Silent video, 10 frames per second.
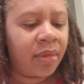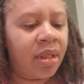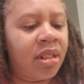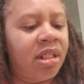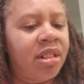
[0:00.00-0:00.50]

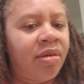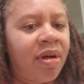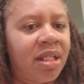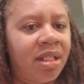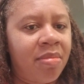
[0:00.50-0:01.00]
This is the
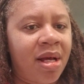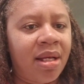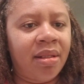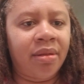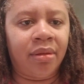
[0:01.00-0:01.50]
rest of
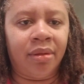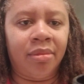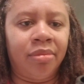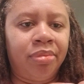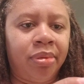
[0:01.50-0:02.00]
my,
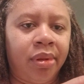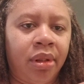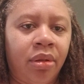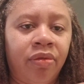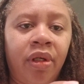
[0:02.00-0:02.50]
I'm putting
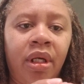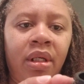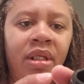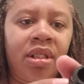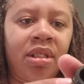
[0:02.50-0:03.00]
it over here.
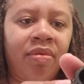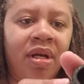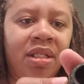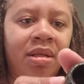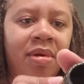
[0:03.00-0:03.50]
This is the
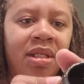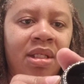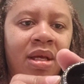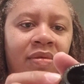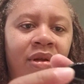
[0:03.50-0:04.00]
rest of my
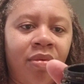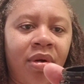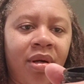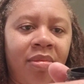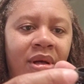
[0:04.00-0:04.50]
stuff. Don't
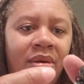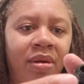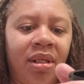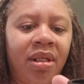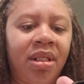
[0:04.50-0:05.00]
worry about
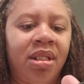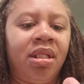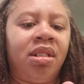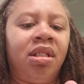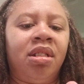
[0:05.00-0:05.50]
all of this.
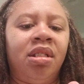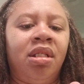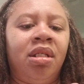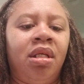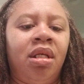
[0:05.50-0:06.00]
It's just,
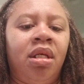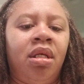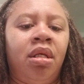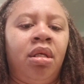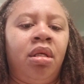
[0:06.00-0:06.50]

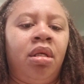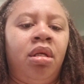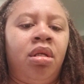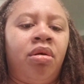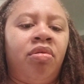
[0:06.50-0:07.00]

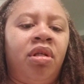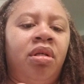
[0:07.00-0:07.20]
you know,